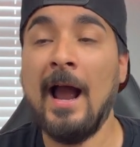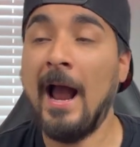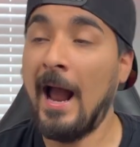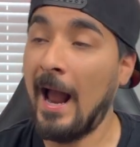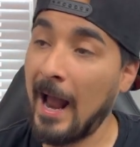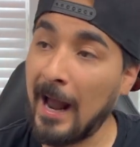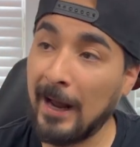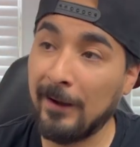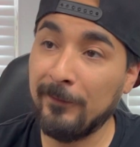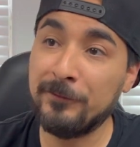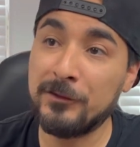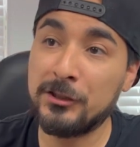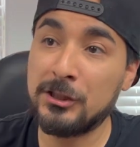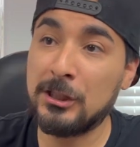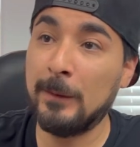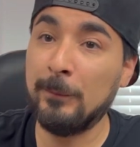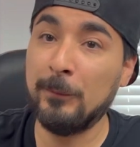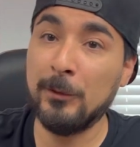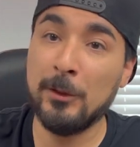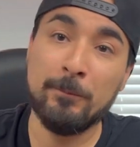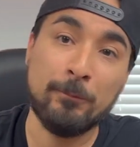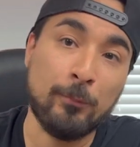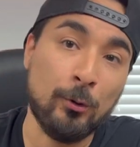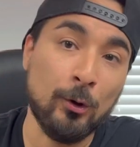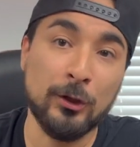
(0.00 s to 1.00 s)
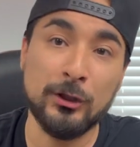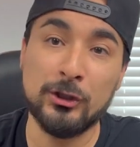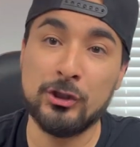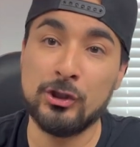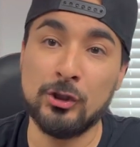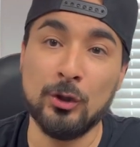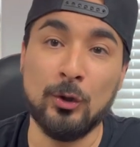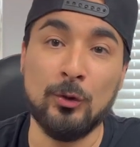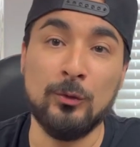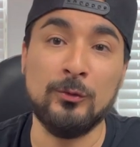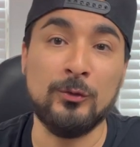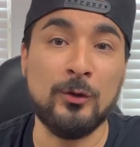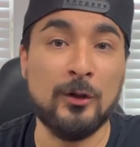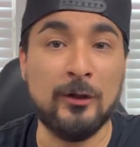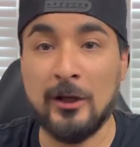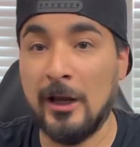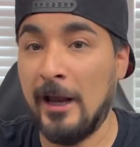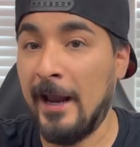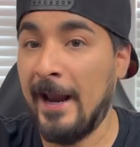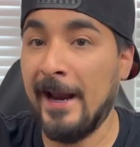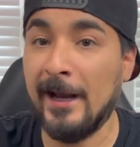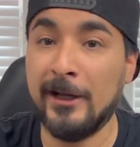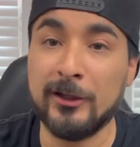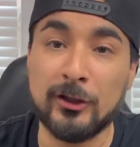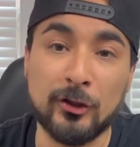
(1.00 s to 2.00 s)
Have somebody put a
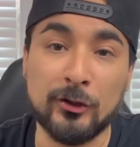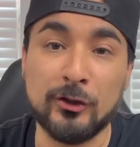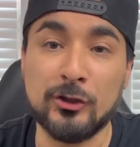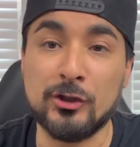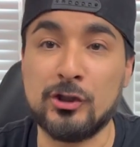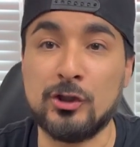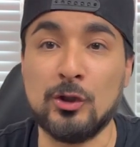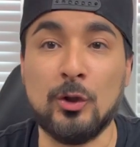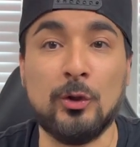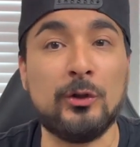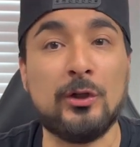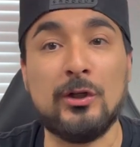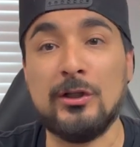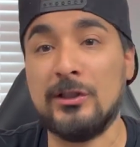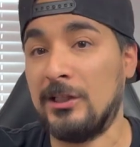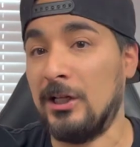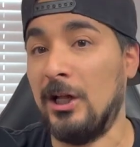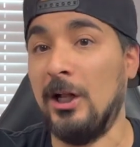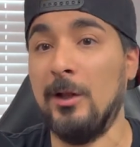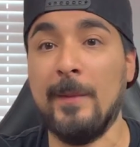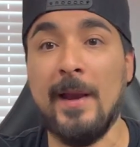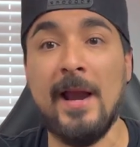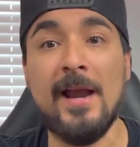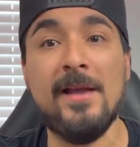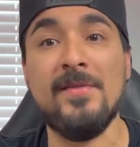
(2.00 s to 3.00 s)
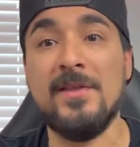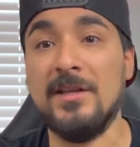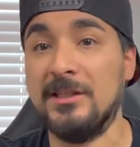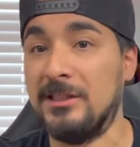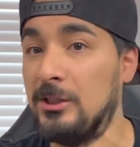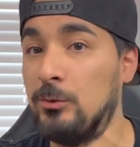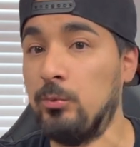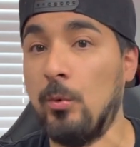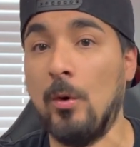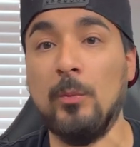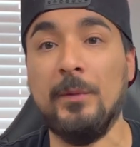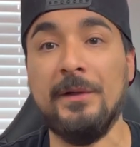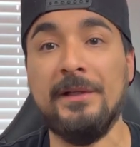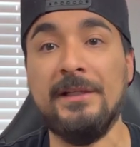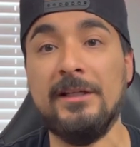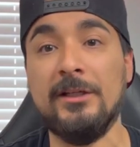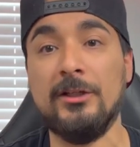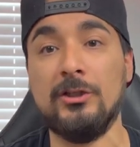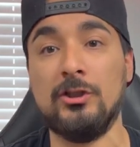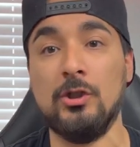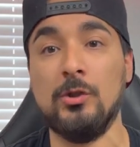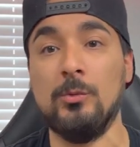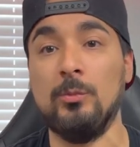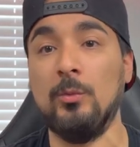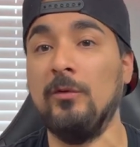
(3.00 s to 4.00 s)
hand on their shoulder and tell them, hey, this is what we need to
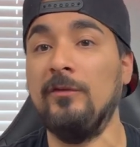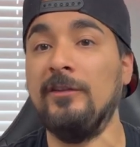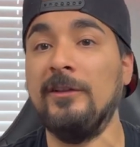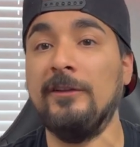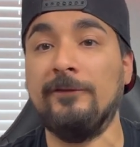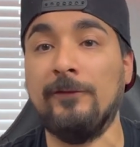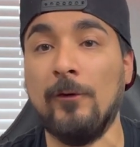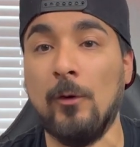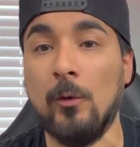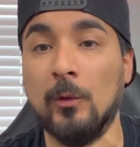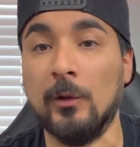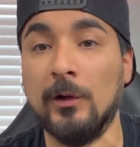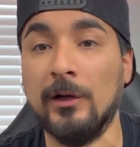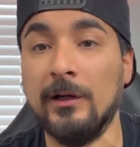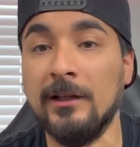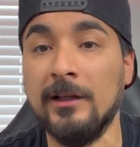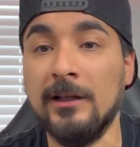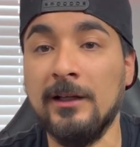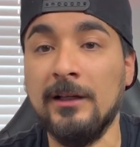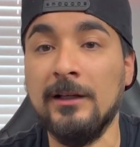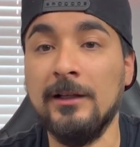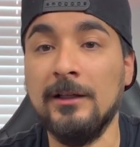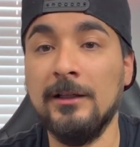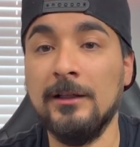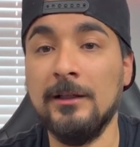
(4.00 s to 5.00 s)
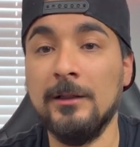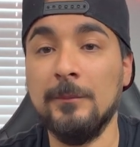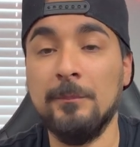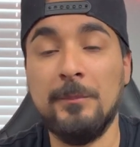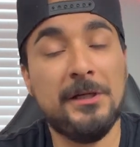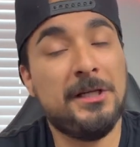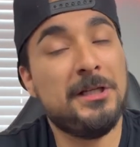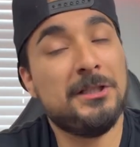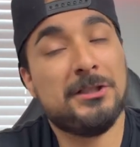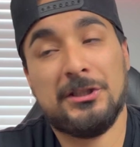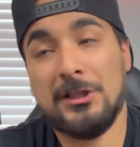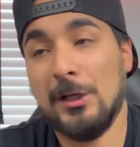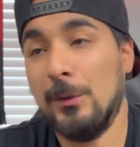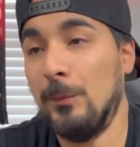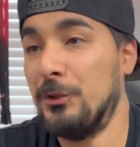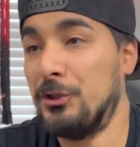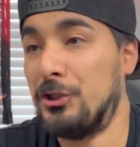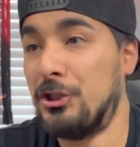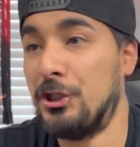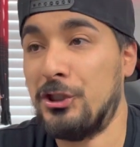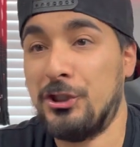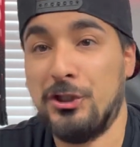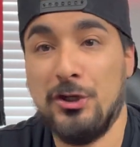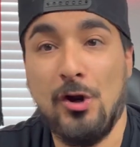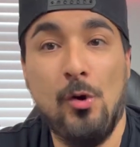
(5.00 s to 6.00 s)
do moving forward. Because there was
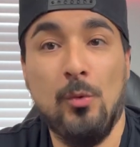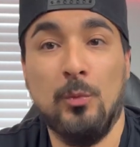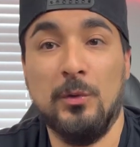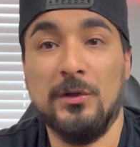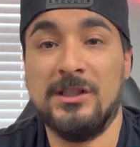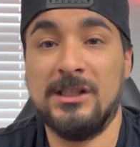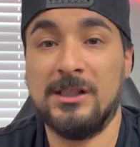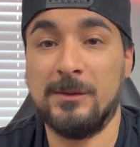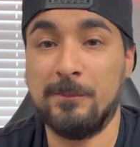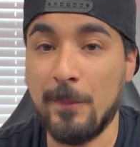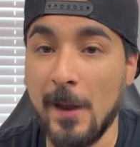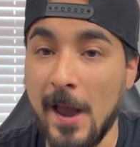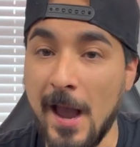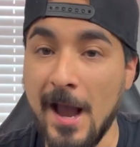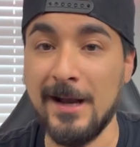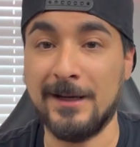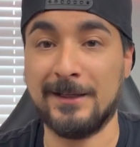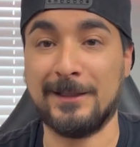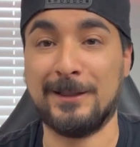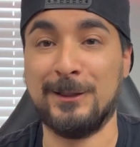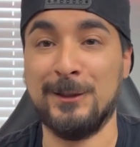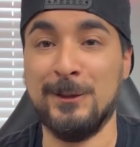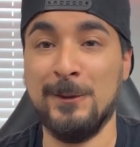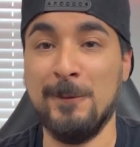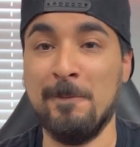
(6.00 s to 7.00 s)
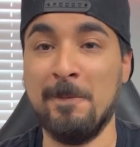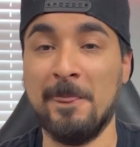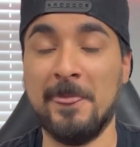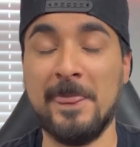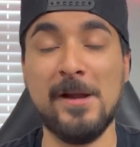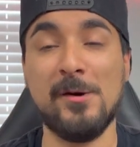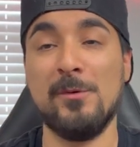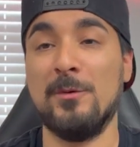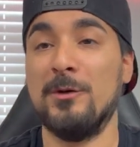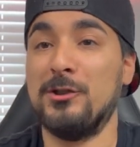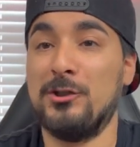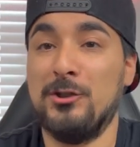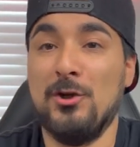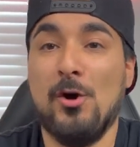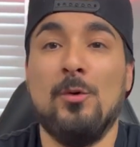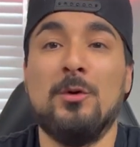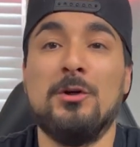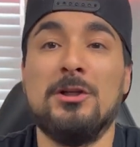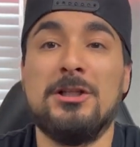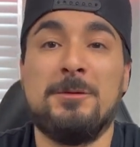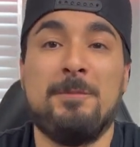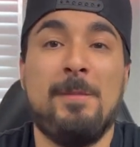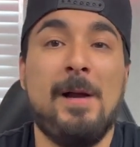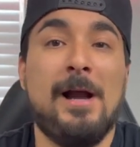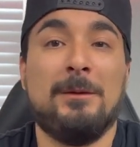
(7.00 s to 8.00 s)
just no respect. There was no
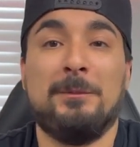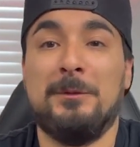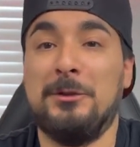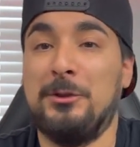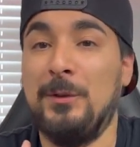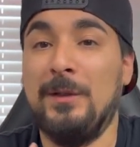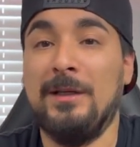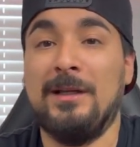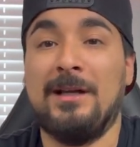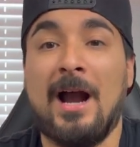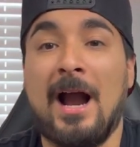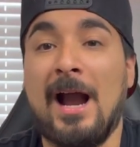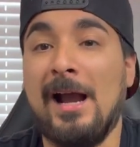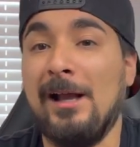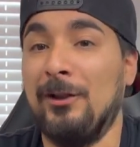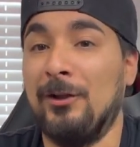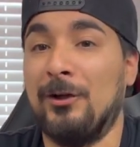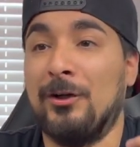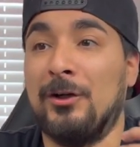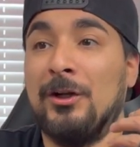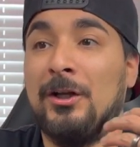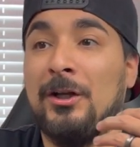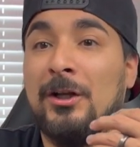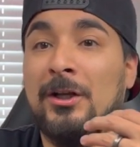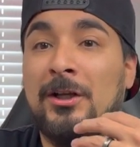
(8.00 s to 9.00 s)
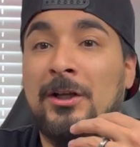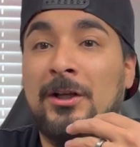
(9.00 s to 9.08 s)
respect between Kyler